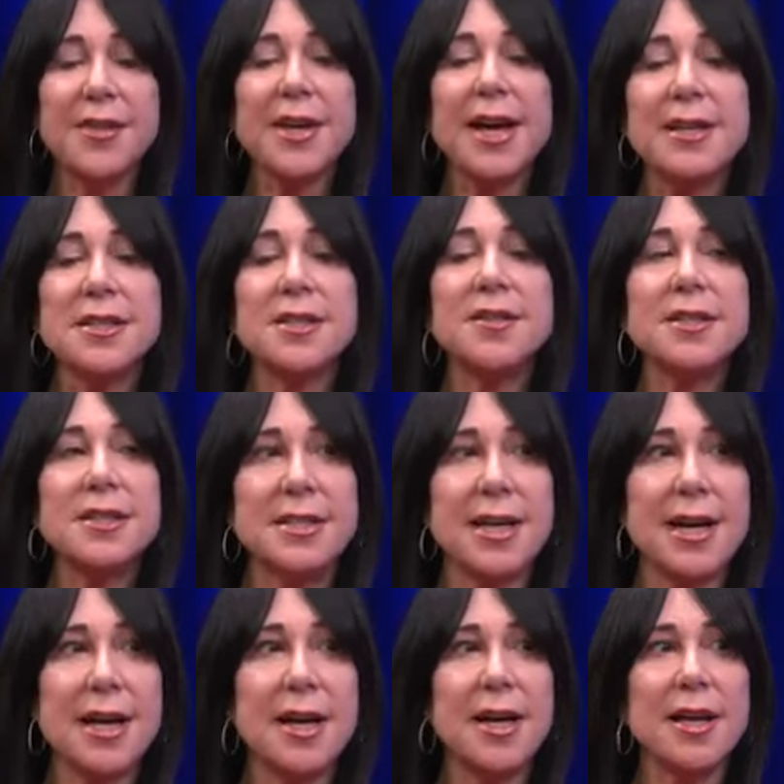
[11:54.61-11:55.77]
at the end of the
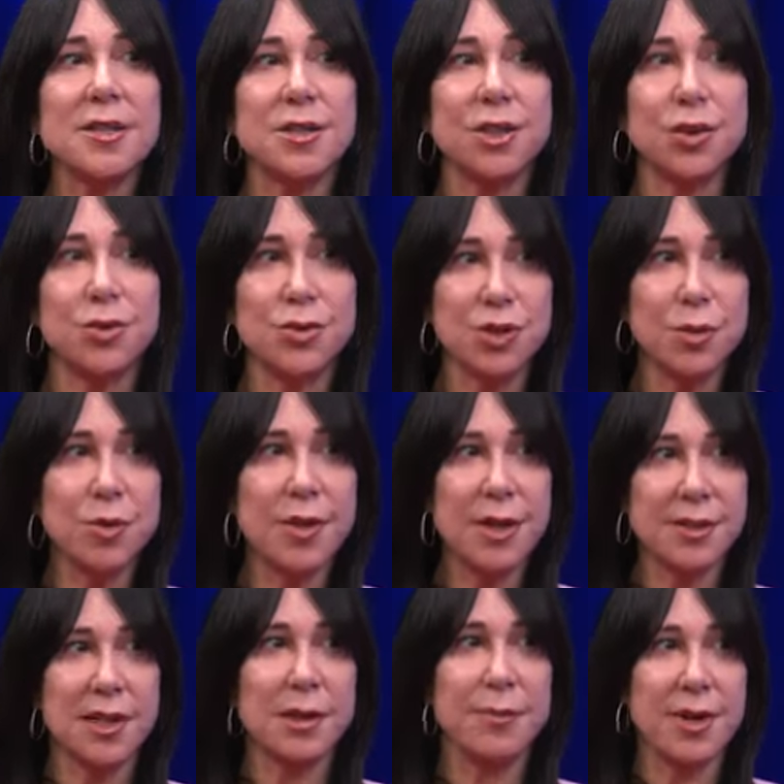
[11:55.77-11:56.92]
day, it's the consumer that's
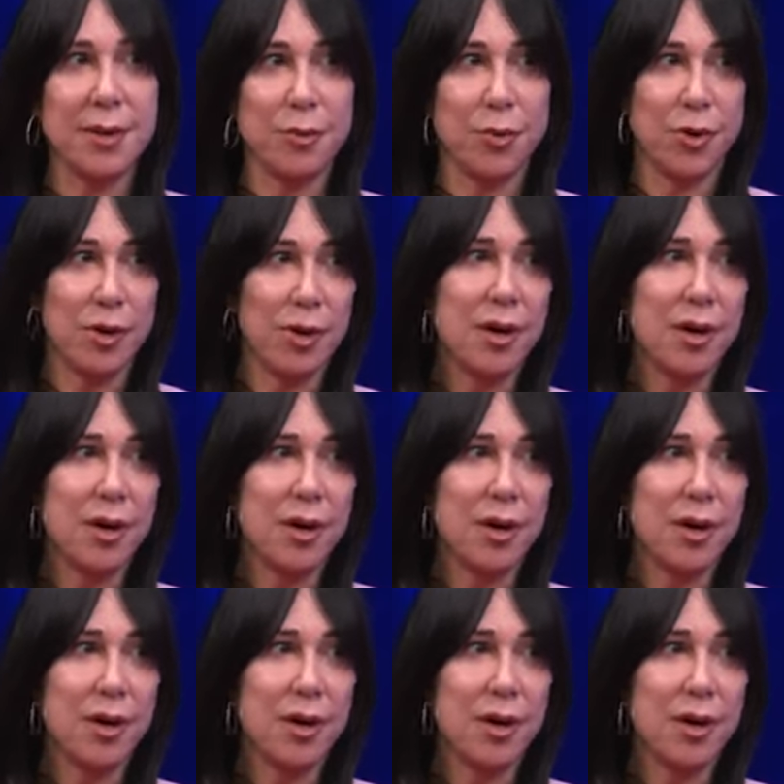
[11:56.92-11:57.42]
going to pay more.